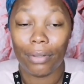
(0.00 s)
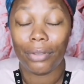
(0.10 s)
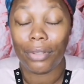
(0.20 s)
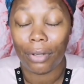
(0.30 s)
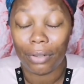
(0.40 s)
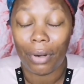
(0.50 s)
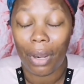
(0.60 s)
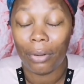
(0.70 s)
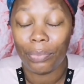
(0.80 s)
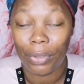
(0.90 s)
the
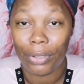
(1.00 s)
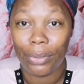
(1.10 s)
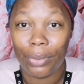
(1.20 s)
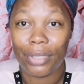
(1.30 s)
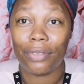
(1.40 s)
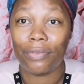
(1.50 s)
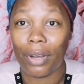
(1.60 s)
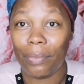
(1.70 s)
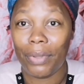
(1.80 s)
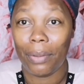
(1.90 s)
ground, produce
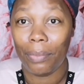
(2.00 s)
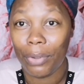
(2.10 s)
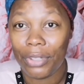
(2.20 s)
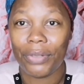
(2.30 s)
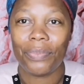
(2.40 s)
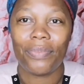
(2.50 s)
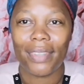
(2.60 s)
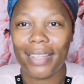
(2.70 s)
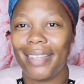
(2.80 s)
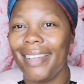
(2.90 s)
from the bush.
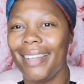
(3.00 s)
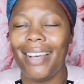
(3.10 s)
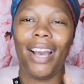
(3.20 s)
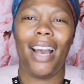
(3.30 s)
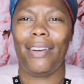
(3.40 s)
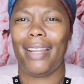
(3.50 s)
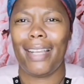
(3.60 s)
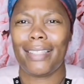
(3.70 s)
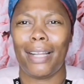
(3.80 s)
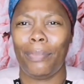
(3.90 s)
All right,
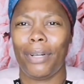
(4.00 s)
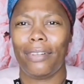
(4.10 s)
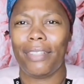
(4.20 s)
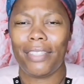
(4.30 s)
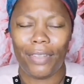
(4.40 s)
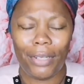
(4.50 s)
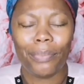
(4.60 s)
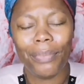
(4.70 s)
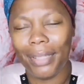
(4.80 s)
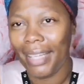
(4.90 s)
that's not part of this
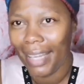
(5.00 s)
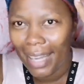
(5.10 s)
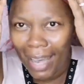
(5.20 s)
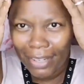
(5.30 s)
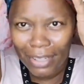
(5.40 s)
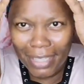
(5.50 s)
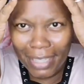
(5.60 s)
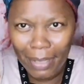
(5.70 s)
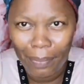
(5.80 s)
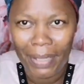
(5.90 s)
video. I
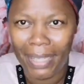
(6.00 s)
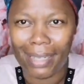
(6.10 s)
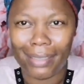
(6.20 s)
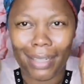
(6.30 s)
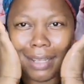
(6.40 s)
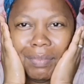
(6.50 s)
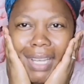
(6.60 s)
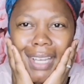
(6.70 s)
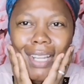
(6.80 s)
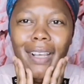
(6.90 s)
just see the big kata on
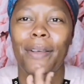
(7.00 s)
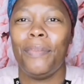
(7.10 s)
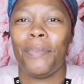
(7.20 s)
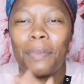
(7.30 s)
my head.